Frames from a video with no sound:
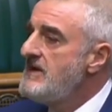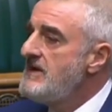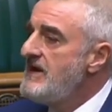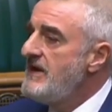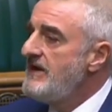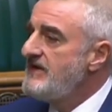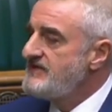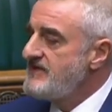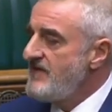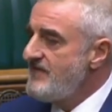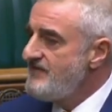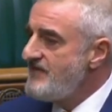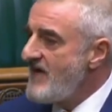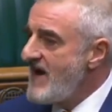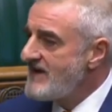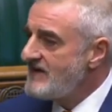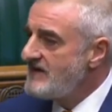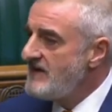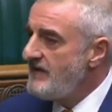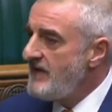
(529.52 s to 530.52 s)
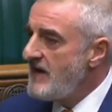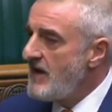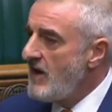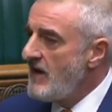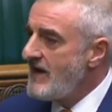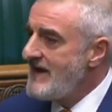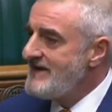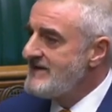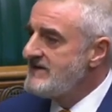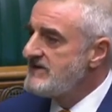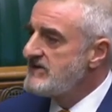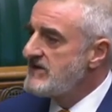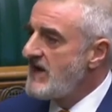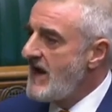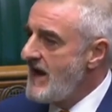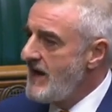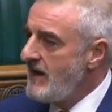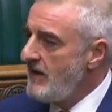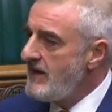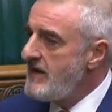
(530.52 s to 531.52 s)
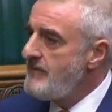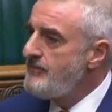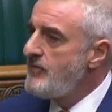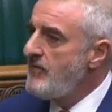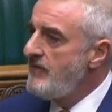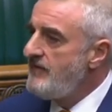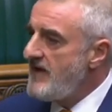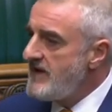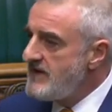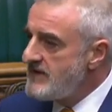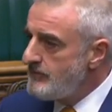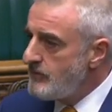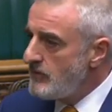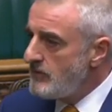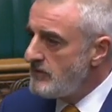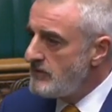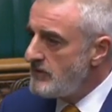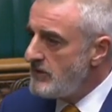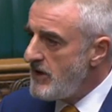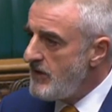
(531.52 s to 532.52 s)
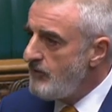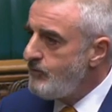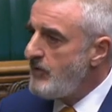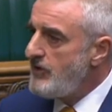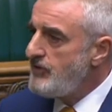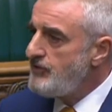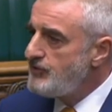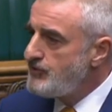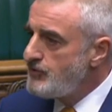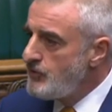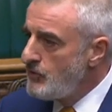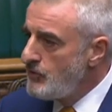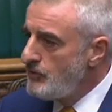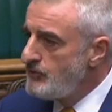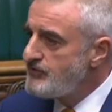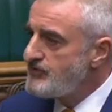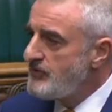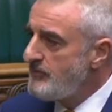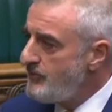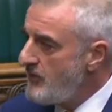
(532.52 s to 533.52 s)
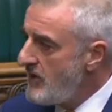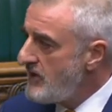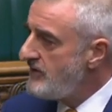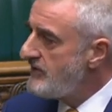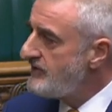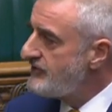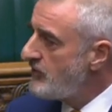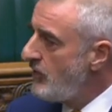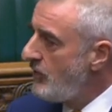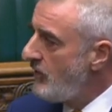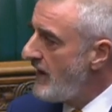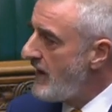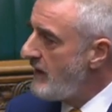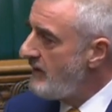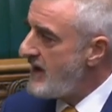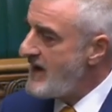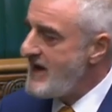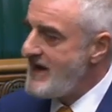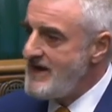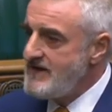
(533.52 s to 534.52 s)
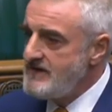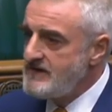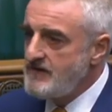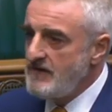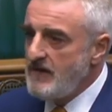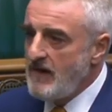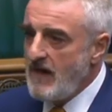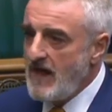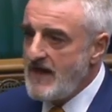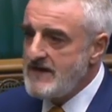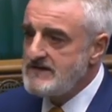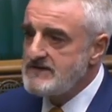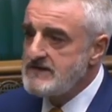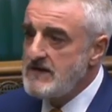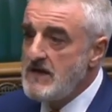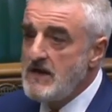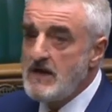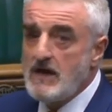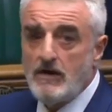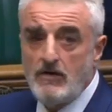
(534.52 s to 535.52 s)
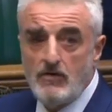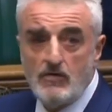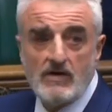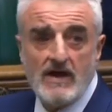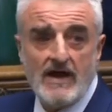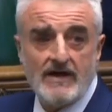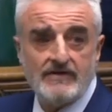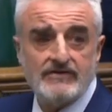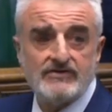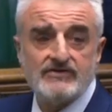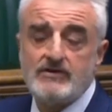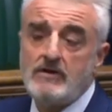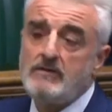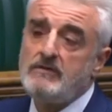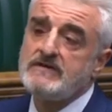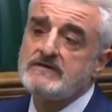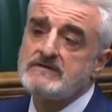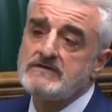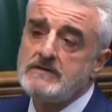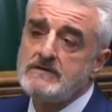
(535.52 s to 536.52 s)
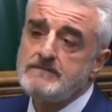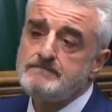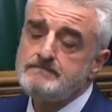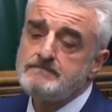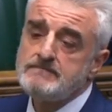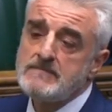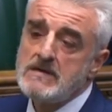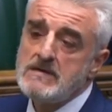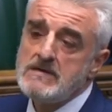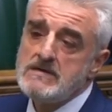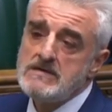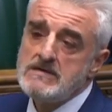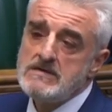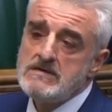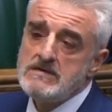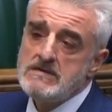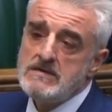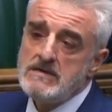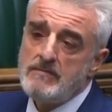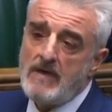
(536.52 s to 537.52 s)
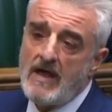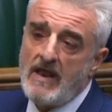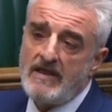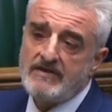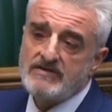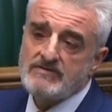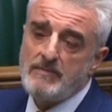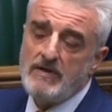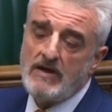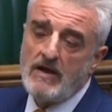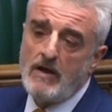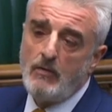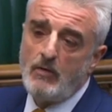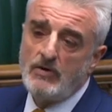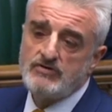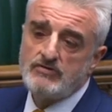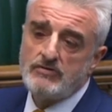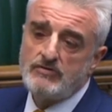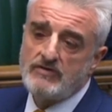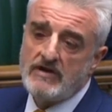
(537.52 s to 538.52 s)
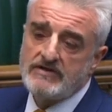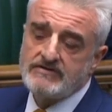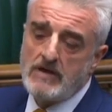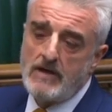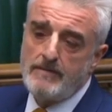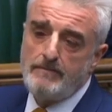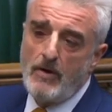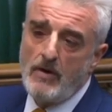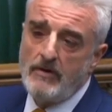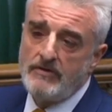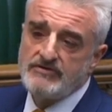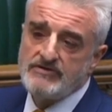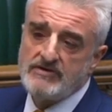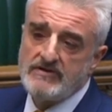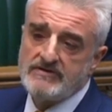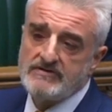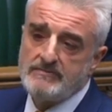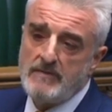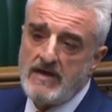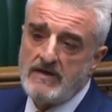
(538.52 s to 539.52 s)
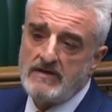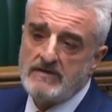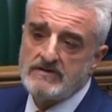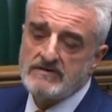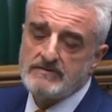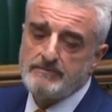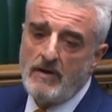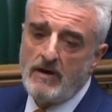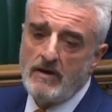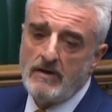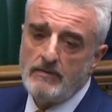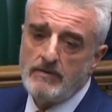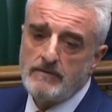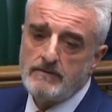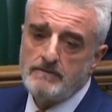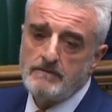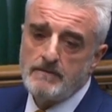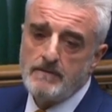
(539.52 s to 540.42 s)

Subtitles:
It is the fact that they are entirely preventable if we choose to bring this whole area into the light and look at it seriously. In my last minute, I want to address how policy is made in this Parliament.